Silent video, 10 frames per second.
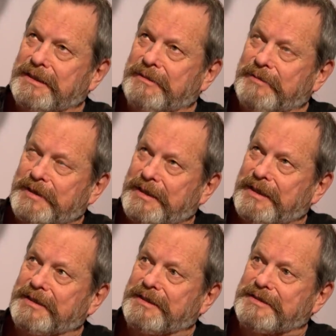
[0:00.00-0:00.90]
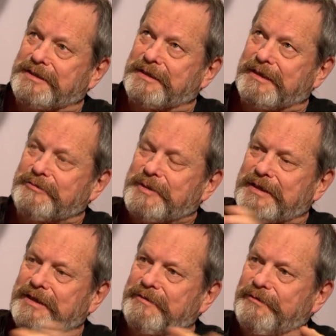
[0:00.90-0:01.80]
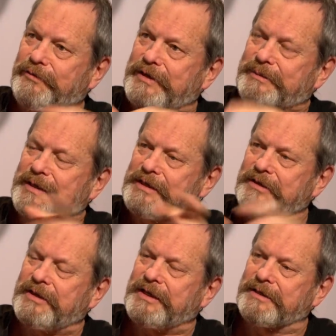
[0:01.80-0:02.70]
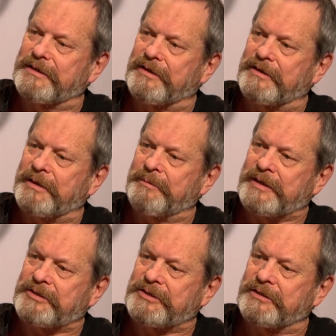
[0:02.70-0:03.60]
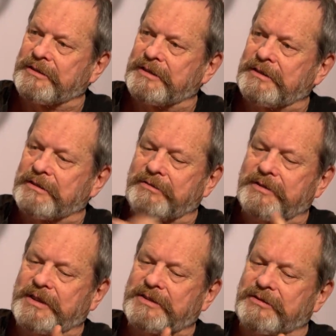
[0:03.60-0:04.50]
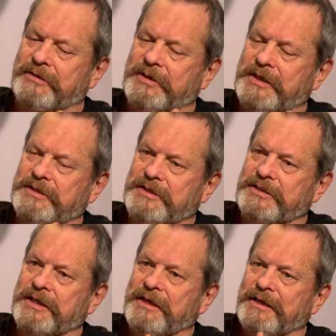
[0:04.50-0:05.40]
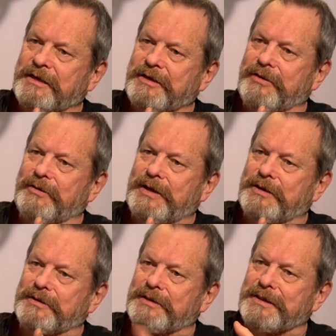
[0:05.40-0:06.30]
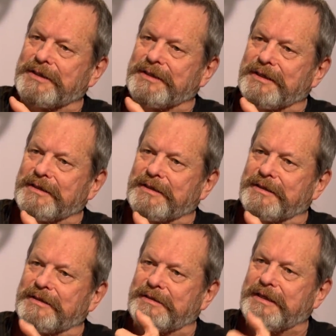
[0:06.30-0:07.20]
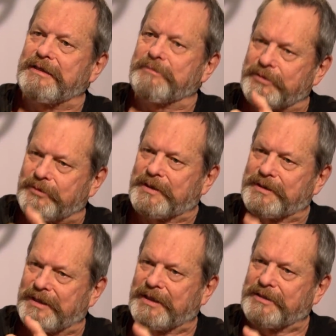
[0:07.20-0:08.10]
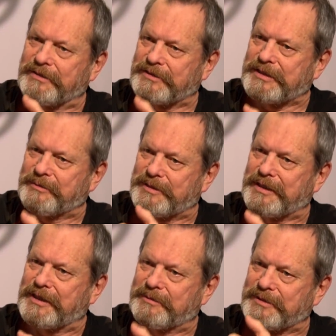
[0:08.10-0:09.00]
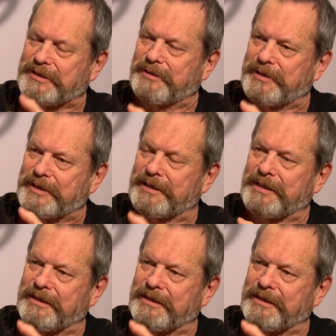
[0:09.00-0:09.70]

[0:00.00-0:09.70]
on one hand, it gives me a kind of freedom. On the other hand, uh, I'm not sure either critics or audiences know how to deal with what I do sometimes. I mean,